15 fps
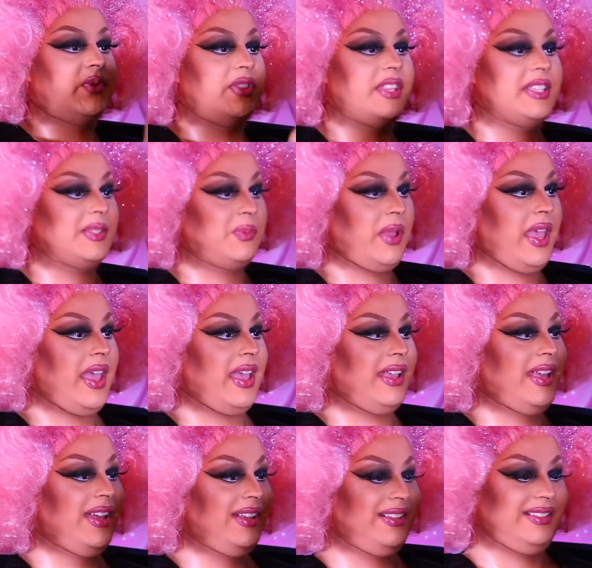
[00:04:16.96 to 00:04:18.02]
for this
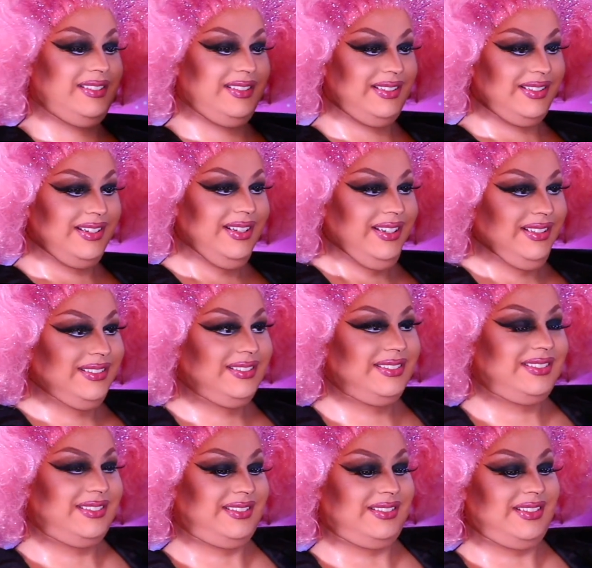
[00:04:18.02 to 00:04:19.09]
wig.
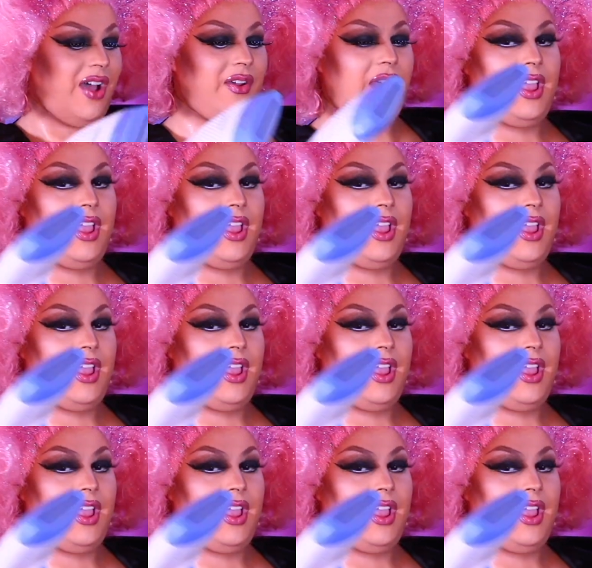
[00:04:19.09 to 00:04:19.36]
All